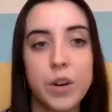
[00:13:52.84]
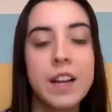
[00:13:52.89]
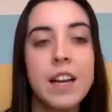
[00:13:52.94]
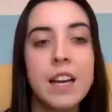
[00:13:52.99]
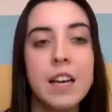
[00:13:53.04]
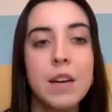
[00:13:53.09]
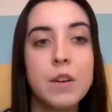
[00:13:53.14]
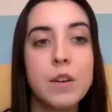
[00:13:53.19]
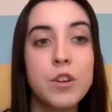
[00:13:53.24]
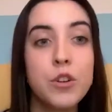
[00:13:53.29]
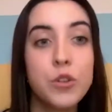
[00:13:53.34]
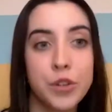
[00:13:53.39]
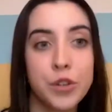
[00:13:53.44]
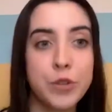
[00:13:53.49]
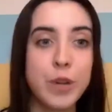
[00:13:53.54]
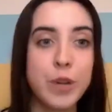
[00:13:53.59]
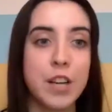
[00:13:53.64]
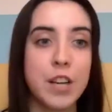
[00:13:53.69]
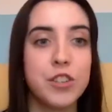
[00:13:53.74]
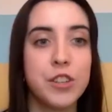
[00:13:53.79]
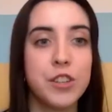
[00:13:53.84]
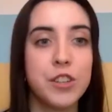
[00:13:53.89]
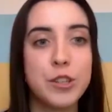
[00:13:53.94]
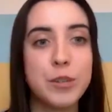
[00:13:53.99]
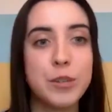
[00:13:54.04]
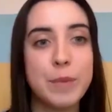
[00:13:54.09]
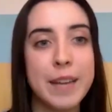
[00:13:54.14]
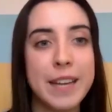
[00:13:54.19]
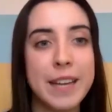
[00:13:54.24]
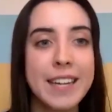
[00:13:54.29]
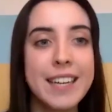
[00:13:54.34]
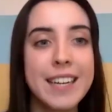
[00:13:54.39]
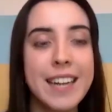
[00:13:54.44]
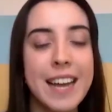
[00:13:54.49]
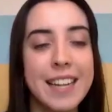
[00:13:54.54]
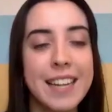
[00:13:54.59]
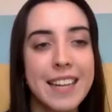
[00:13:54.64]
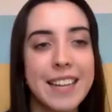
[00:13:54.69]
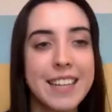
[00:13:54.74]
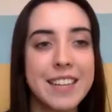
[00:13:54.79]
Sure. We had another question come
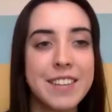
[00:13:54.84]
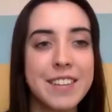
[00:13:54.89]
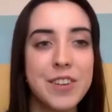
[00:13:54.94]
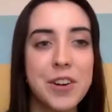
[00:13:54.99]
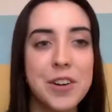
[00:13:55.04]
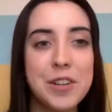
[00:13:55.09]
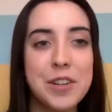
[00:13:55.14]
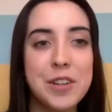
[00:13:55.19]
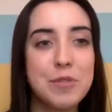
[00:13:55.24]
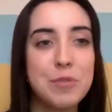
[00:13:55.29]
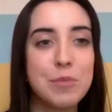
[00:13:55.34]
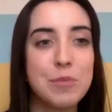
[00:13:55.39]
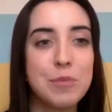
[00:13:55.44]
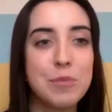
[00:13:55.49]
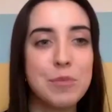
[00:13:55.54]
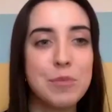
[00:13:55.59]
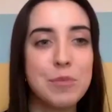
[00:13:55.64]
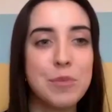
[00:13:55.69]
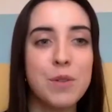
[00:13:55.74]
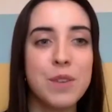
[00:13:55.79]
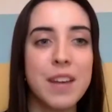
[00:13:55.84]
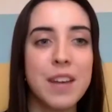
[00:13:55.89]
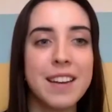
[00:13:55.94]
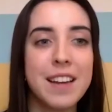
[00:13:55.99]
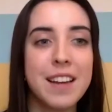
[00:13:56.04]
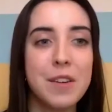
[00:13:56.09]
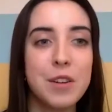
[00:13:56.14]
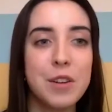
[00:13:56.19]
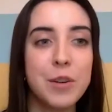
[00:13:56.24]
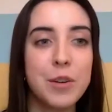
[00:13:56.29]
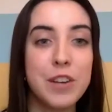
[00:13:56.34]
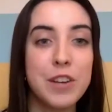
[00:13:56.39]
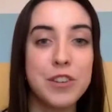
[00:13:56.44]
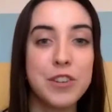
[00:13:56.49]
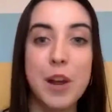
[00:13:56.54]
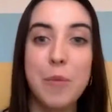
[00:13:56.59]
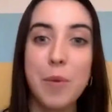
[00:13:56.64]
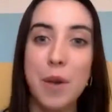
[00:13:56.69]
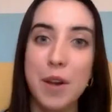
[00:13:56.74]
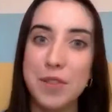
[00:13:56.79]
in, and it's kind of a broad one, and the
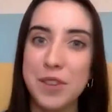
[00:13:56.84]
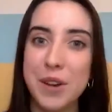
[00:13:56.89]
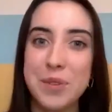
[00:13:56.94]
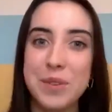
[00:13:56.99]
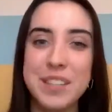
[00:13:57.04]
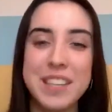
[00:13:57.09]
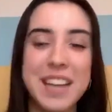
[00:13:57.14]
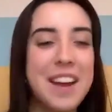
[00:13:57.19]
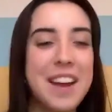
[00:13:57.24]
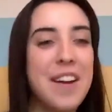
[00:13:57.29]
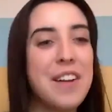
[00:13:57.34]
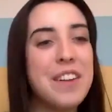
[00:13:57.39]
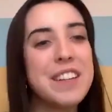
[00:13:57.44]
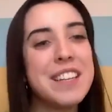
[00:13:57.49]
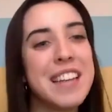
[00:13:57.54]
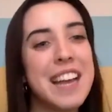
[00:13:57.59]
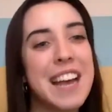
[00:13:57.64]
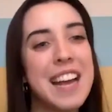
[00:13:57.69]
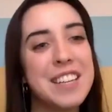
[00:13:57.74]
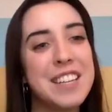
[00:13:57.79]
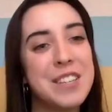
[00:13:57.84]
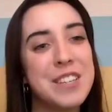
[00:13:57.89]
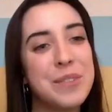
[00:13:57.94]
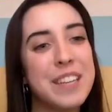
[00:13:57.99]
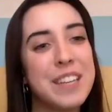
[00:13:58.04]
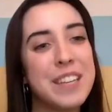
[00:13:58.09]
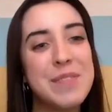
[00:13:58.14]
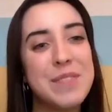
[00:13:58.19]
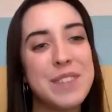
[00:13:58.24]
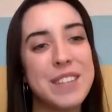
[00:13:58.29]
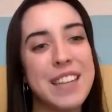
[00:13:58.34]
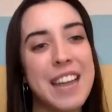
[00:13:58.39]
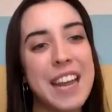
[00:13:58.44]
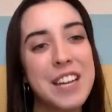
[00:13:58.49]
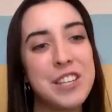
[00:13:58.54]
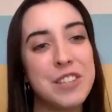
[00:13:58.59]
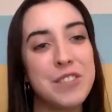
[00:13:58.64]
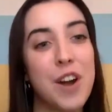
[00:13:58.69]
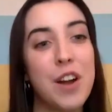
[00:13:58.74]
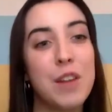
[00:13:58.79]
question I was going to get on to a little
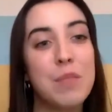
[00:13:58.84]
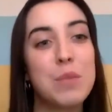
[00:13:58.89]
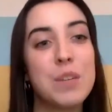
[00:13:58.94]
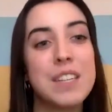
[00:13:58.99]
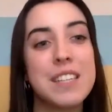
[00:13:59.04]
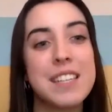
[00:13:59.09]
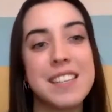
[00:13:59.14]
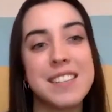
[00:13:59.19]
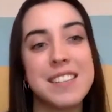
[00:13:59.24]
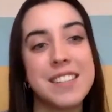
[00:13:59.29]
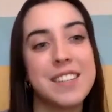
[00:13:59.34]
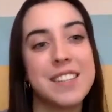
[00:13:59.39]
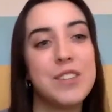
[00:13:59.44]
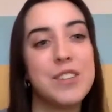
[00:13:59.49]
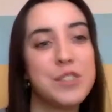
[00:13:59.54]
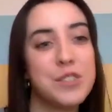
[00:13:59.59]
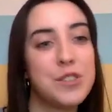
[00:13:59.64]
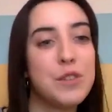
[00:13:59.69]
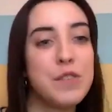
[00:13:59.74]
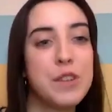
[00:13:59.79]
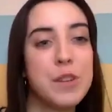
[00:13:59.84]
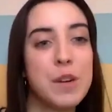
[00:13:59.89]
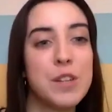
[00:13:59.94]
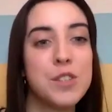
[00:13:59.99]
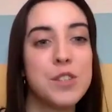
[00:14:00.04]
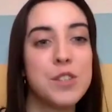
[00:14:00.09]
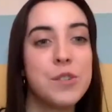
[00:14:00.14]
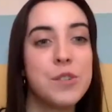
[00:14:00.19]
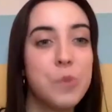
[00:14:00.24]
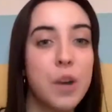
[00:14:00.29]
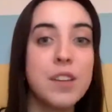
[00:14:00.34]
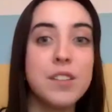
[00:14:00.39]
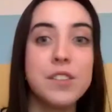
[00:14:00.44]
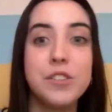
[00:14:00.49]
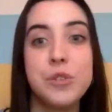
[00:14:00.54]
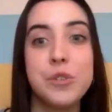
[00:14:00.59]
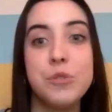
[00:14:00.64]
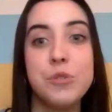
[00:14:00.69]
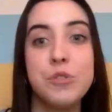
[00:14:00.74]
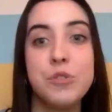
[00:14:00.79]
bit later on, but it's a lovely question.
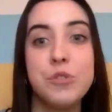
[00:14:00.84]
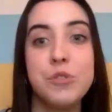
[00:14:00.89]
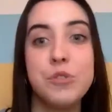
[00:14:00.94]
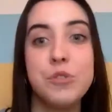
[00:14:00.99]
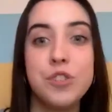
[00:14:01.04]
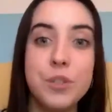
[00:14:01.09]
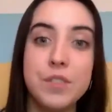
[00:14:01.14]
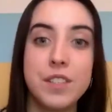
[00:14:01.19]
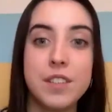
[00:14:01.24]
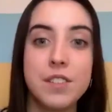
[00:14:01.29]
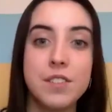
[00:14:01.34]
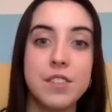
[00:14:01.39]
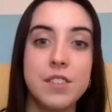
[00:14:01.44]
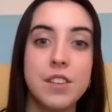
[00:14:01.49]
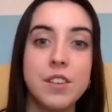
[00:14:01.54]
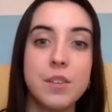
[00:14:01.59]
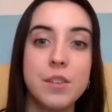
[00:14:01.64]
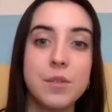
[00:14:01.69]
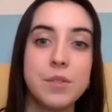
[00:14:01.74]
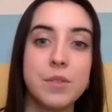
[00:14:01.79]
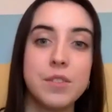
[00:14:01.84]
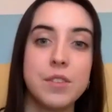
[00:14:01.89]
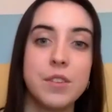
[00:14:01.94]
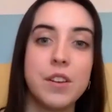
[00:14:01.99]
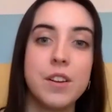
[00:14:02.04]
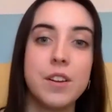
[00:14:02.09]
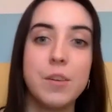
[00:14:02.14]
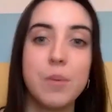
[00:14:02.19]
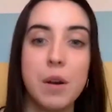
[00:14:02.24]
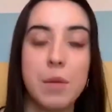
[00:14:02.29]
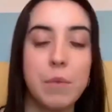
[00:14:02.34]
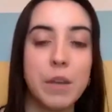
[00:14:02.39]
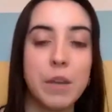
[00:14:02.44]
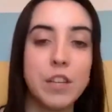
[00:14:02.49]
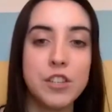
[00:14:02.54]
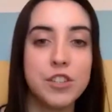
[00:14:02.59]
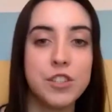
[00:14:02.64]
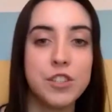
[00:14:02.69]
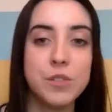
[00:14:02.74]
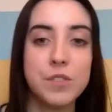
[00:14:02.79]
Why did you choose DCU? So, you know,
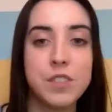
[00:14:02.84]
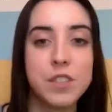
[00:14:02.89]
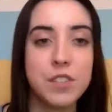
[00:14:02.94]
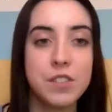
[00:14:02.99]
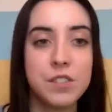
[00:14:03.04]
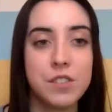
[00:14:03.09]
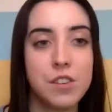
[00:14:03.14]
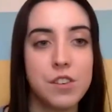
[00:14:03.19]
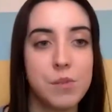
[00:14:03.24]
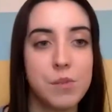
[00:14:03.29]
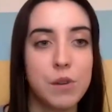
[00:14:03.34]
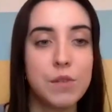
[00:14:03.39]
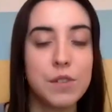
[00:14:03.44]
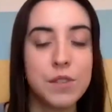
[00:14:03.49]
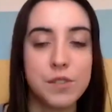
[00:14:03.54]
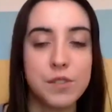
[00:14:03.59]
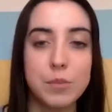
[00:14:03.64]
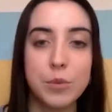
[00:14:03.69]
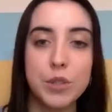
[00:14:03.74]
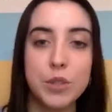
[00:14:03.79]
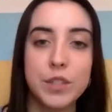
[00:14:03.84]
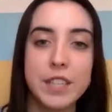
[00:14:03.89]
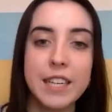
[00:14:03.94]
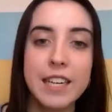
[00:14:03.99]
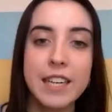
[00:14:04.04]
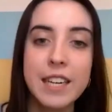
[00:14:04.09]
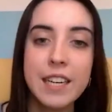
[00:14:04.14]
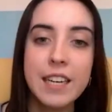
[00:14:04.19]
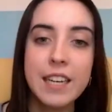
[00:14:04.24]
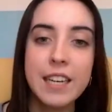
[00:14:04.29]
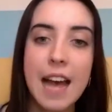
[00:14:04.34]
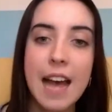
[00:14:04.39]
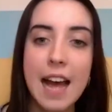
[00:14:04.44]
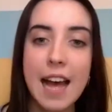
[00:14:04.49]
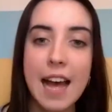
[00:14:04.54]
what made you choose DCU over some other,